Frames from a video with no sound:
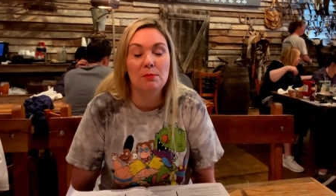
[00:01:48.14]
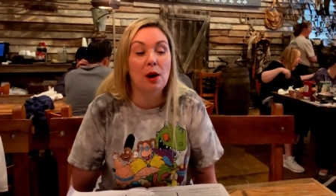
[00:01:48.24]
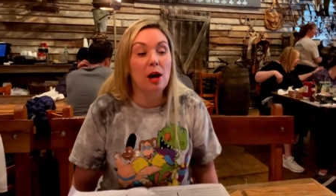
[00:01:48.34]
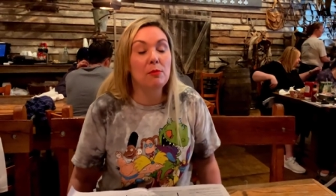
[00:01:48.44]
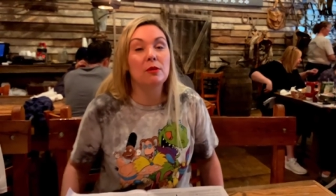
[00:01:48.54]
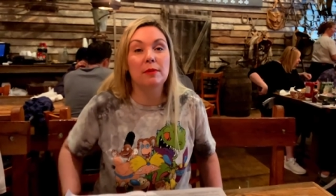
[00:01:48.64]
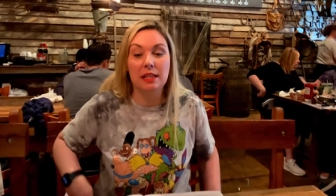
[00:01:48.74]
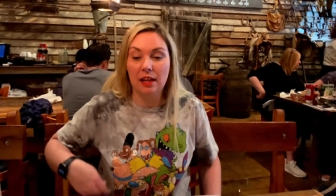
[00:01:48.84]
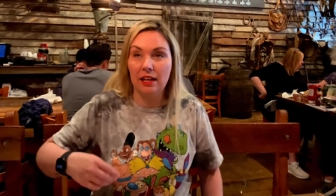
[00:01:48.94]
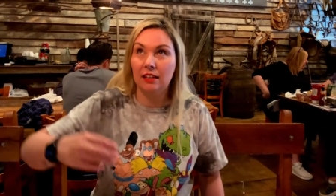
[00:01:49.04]
Bob would
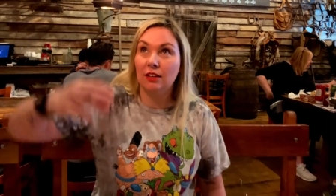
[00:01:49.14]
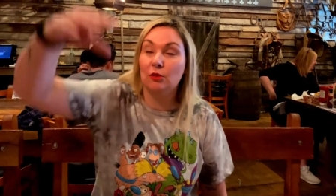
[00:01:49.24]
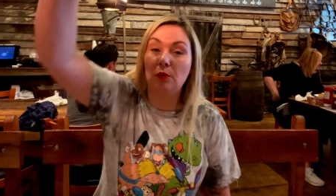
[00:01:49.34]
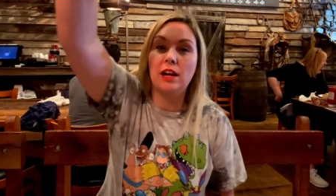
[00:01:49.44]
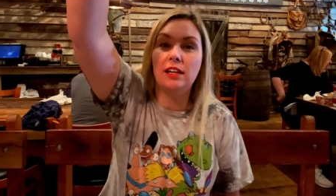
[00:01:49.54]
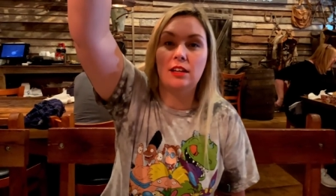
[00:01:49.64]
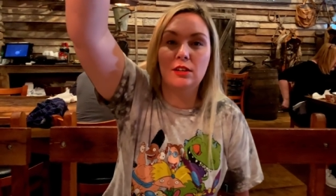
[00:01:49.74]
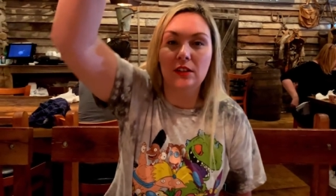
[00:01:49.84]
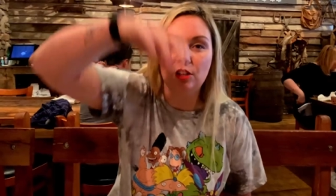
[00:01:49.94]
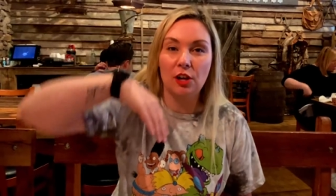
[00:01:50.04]
be like right
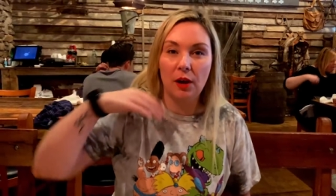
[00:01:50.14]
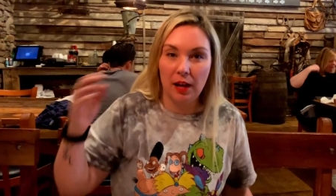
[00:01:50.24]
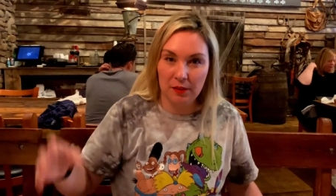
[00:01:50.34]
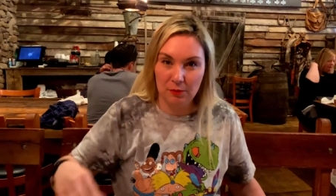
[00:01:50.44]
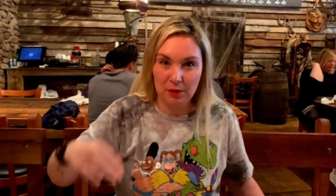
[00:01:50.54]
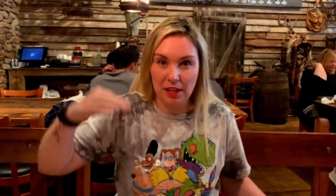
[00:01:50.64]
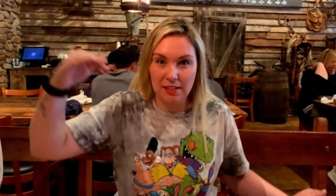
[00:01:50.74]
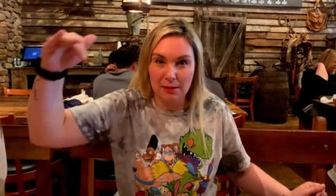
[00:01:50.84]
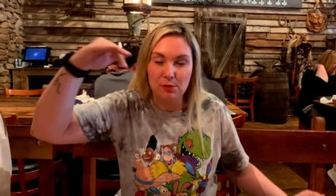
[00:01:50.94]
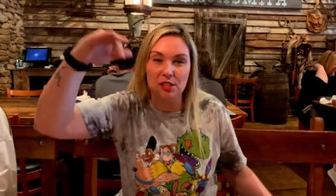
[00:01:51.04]
here. You know how when they
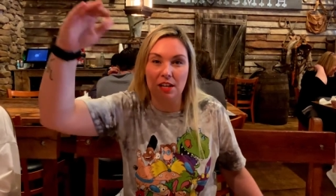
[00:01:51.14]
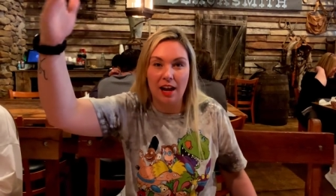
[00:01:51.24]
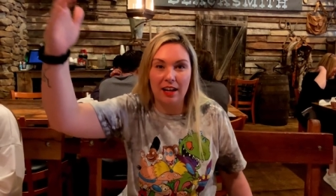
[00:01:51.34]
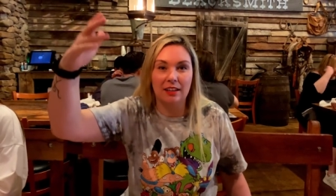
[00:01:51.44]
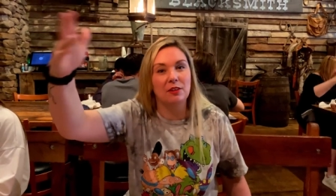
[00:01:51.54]
double stack.